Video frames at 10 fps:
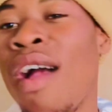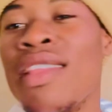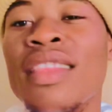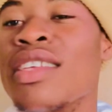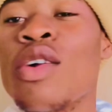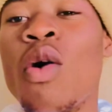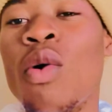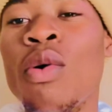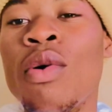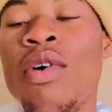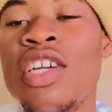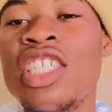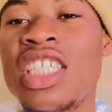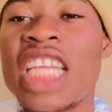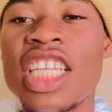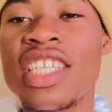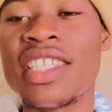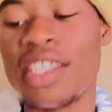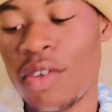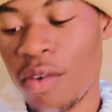this whole shenanigans,
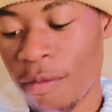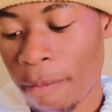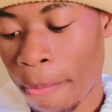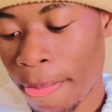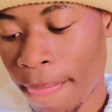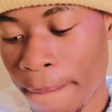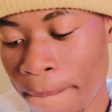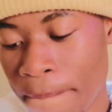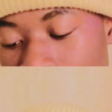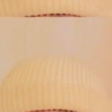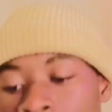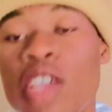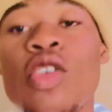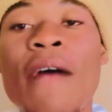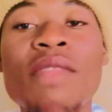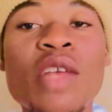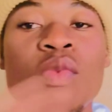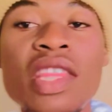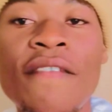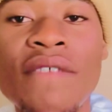you know? So I'm done
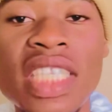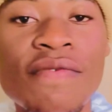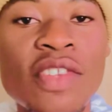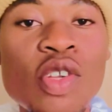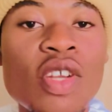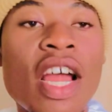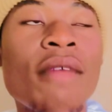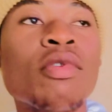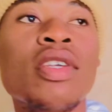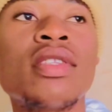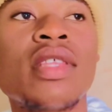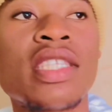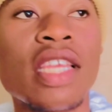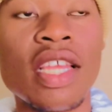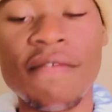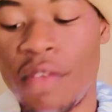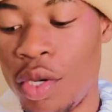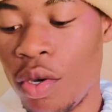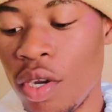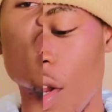with the first video. Now I'm going to the second
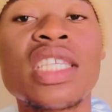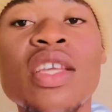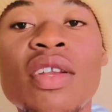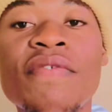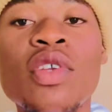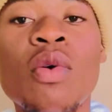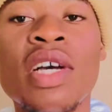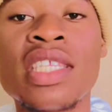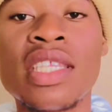video. So the second video was